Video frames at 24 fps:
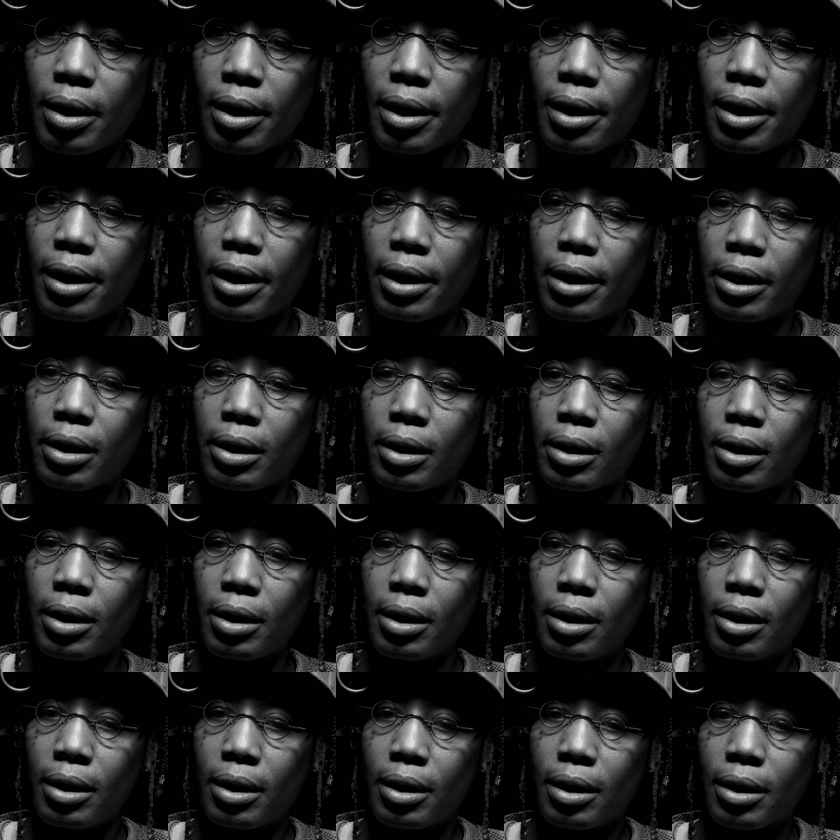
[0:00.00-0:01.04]
And,
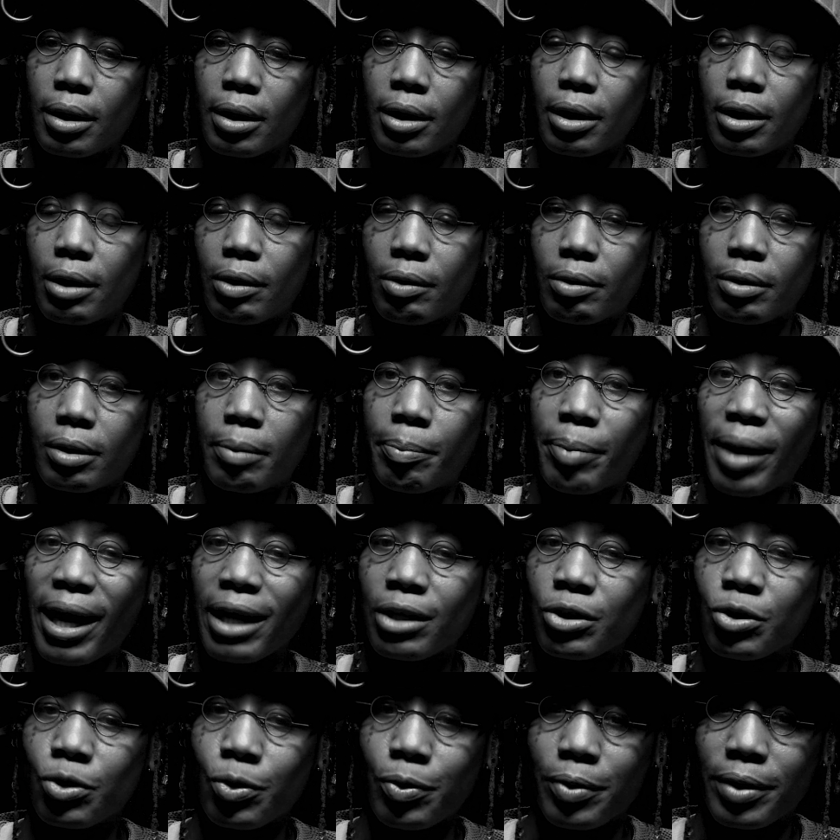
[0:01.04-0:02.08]
the
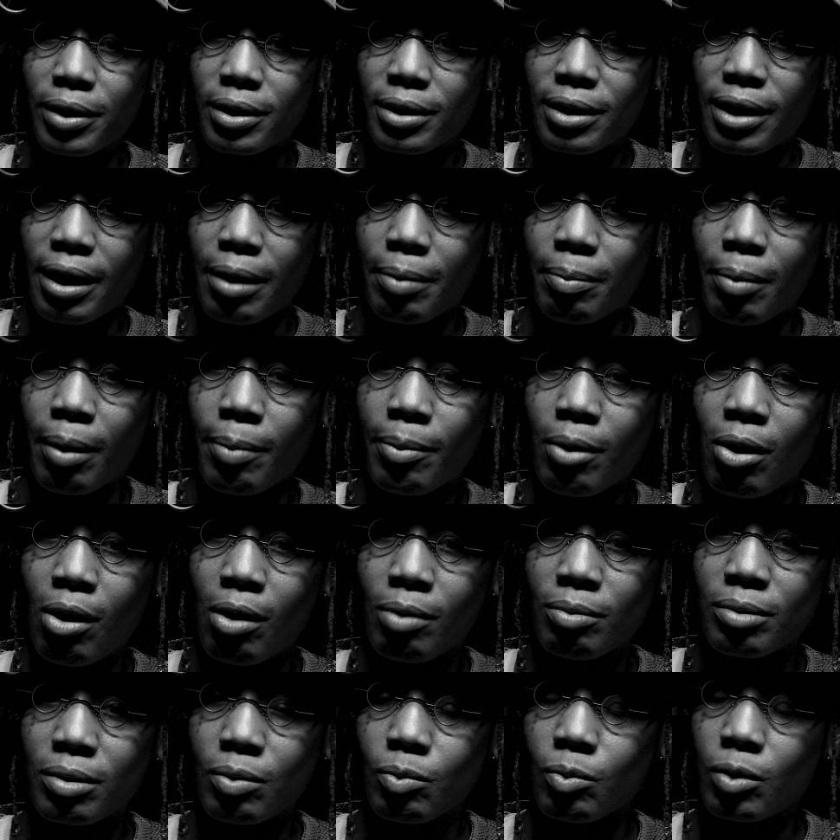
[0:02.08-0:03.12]
backstory is that my
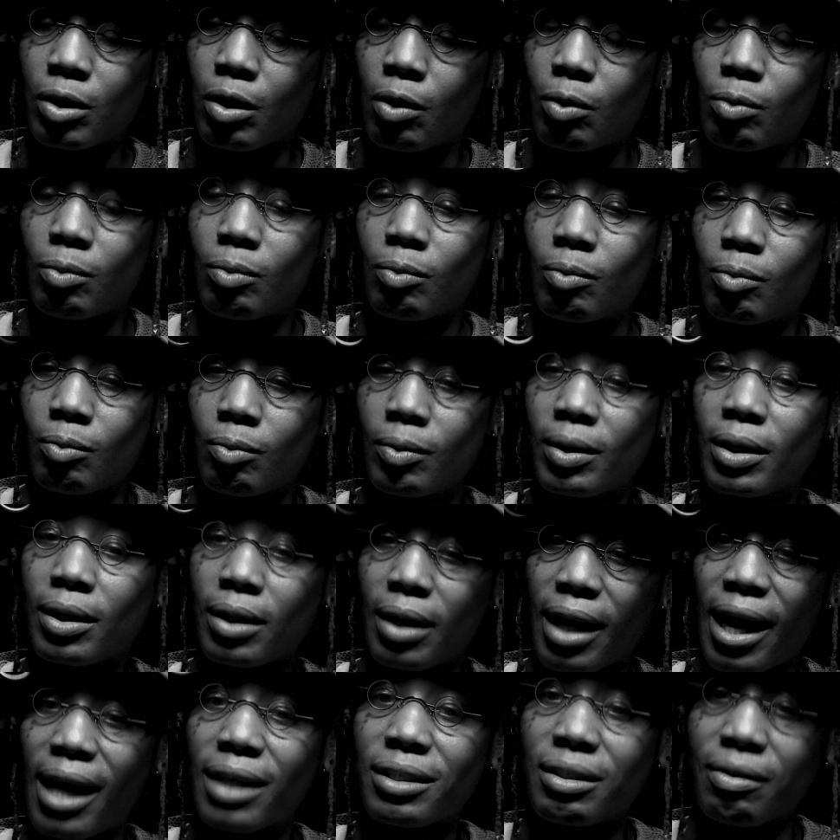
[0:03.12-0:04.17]
mom's, we're the
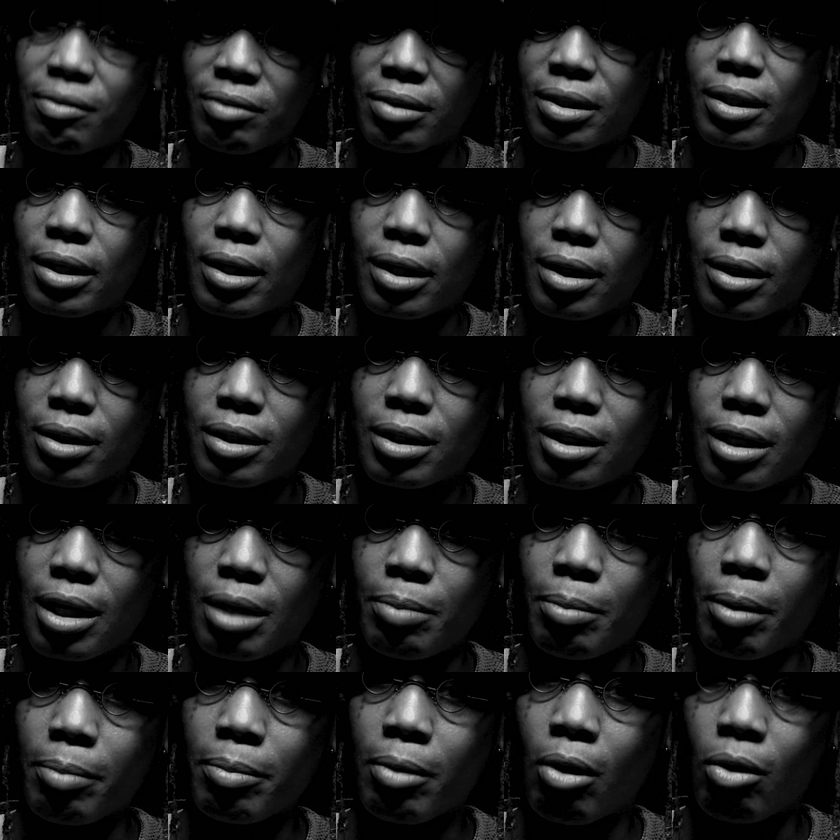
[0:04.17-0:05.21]
last of 6
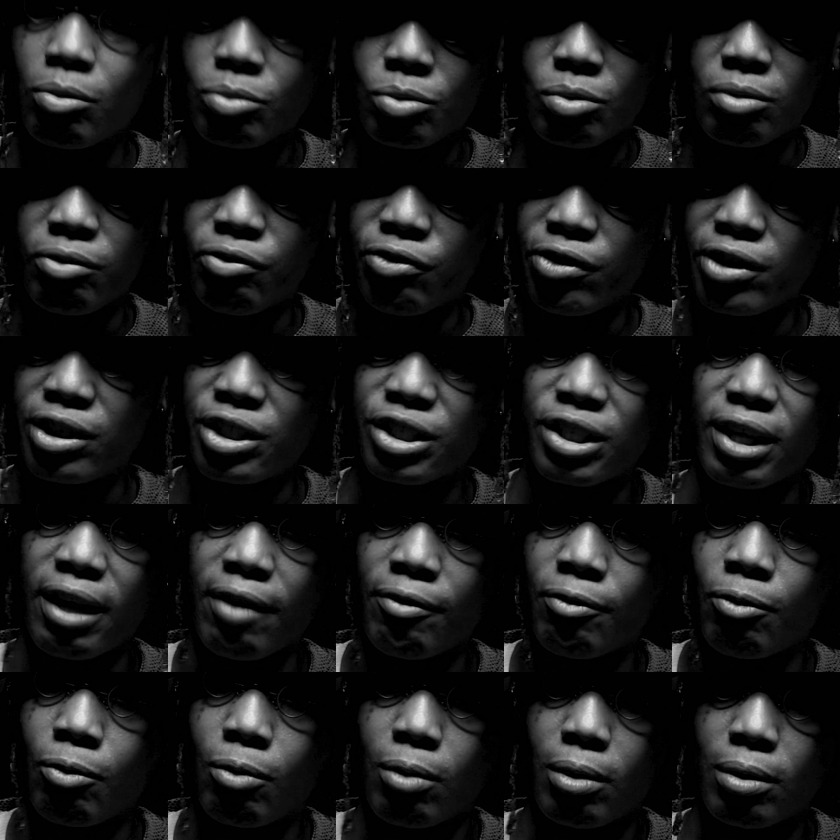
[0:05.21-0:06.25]
and my mom's was finished
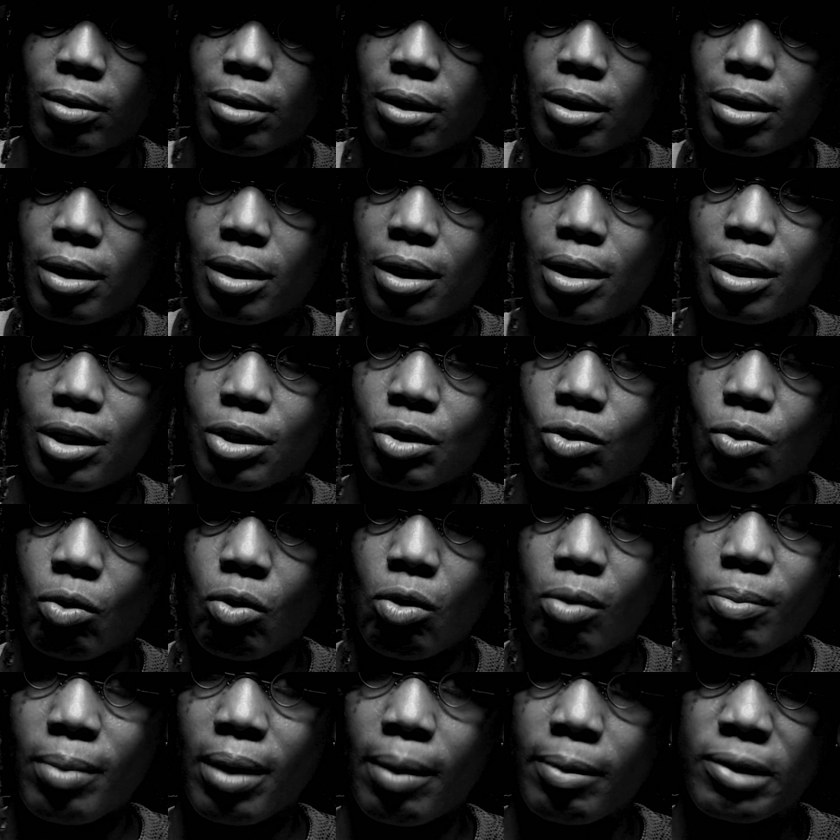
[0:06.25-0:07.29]
at 4. So
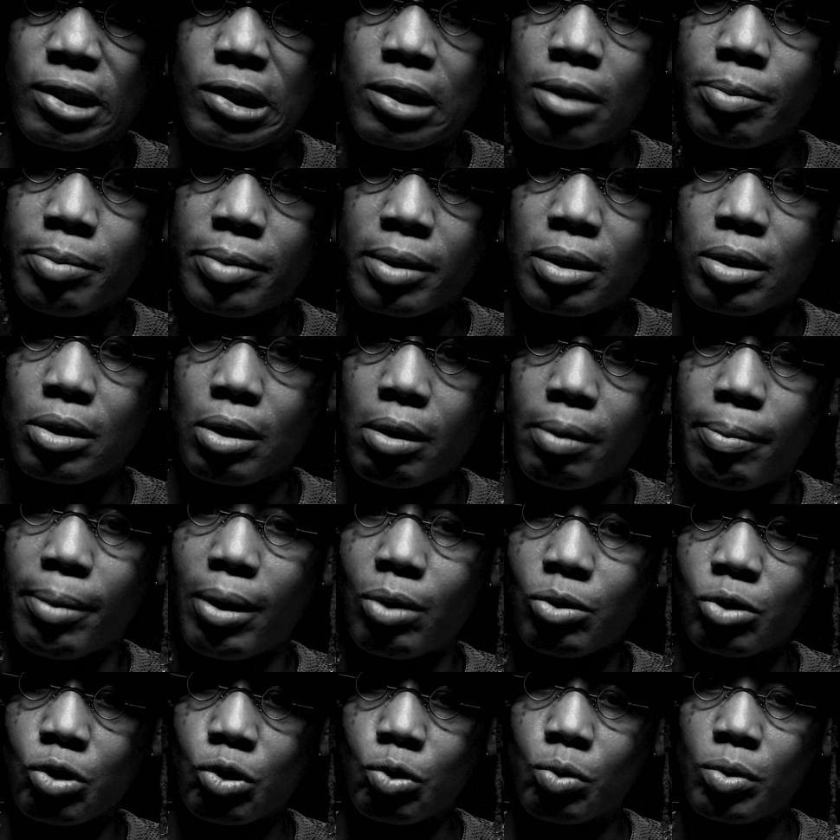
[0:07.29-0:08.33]
all my siblings are
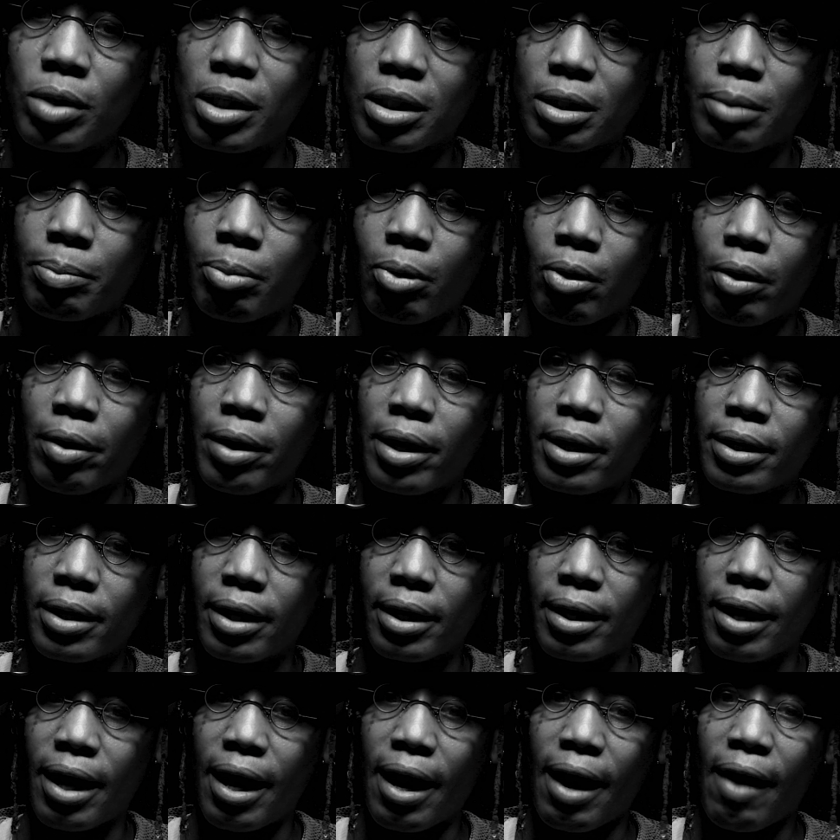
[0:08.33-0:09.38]
about 2 years apart. And
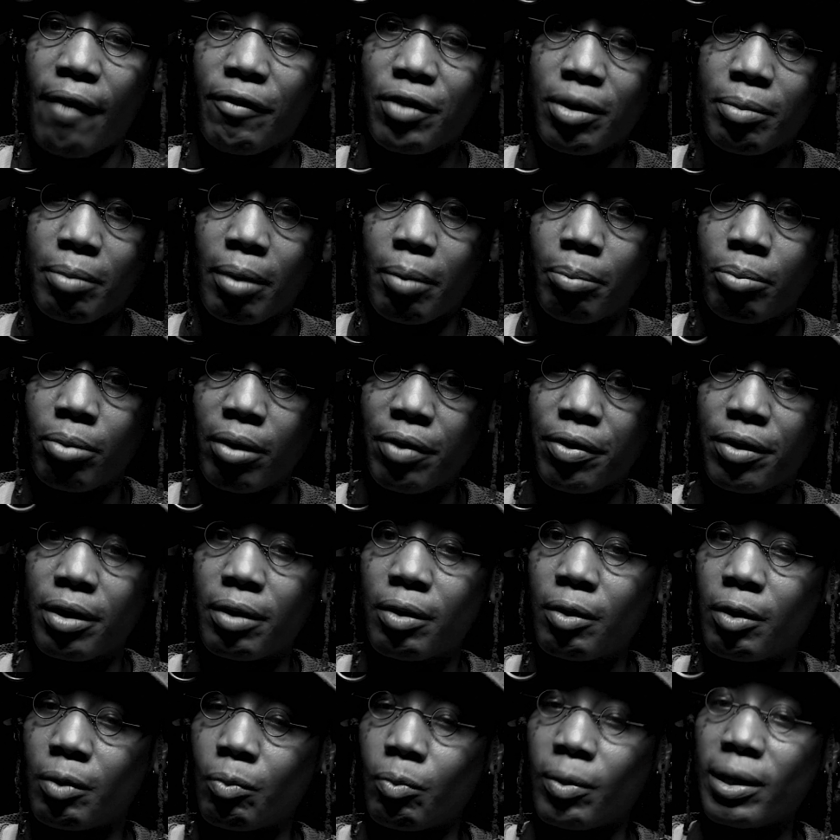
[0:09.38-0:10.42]
then after my
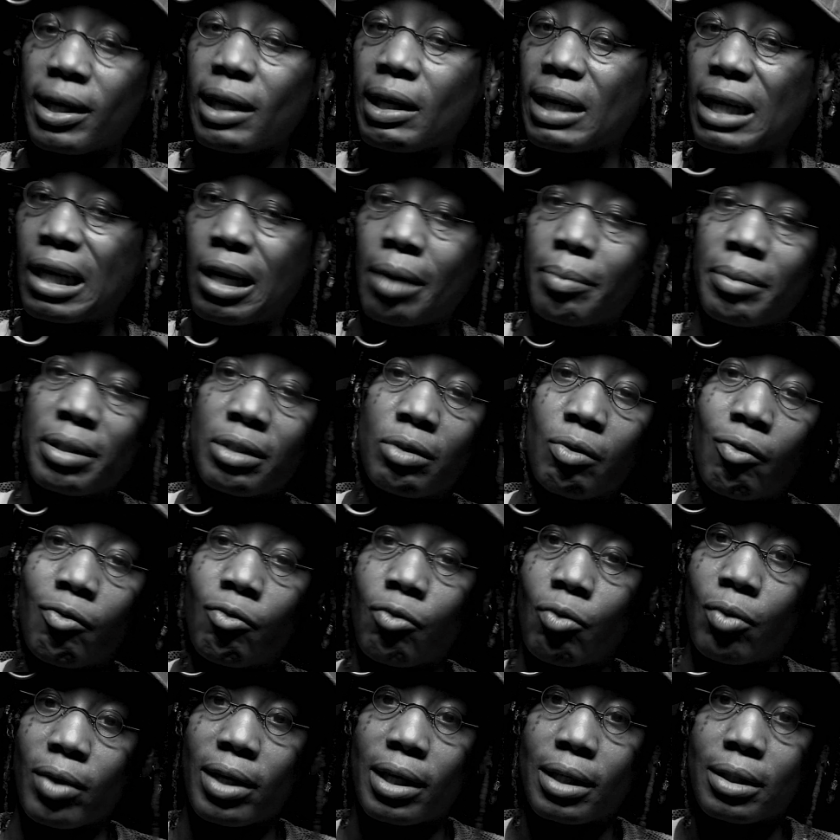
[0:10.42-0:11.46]
brother, we didn't come until
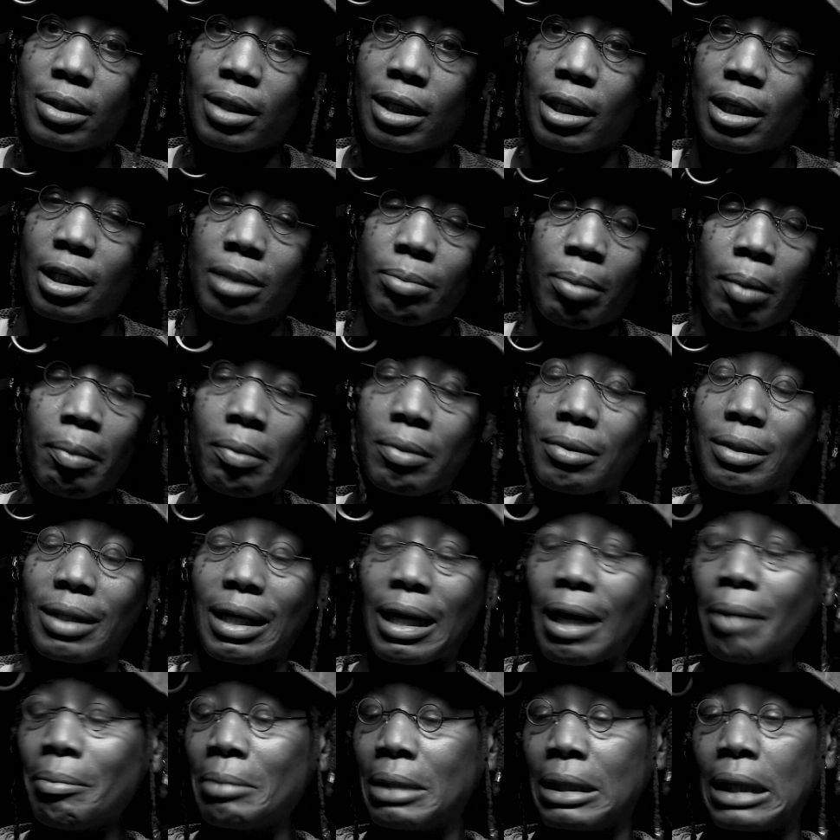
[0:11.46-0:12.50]
4 years later because my mother was
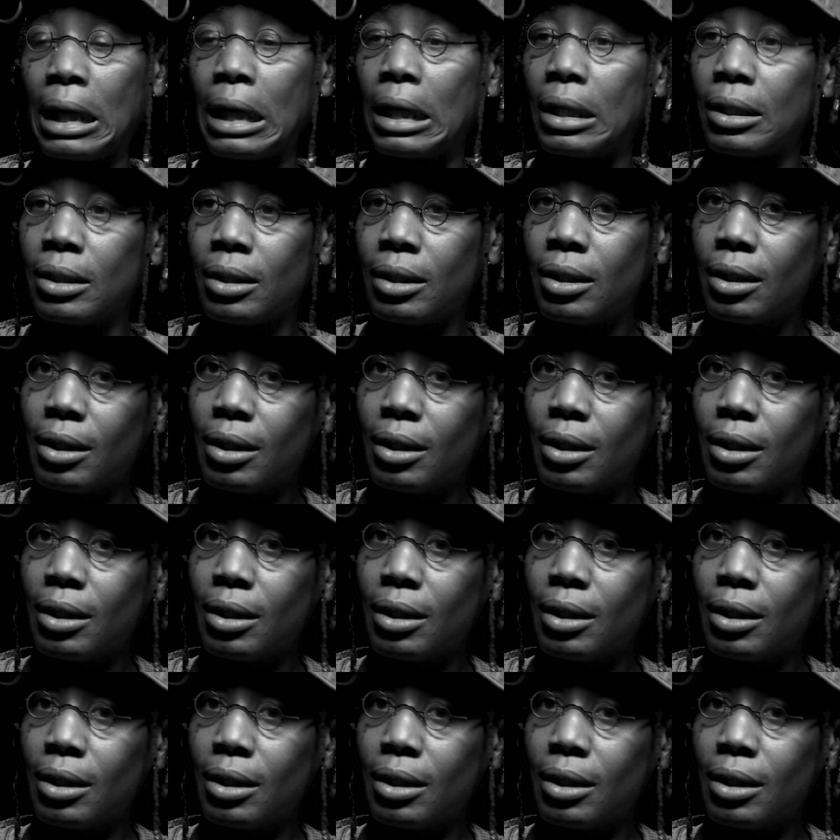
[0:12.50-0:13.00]
like, I'm done.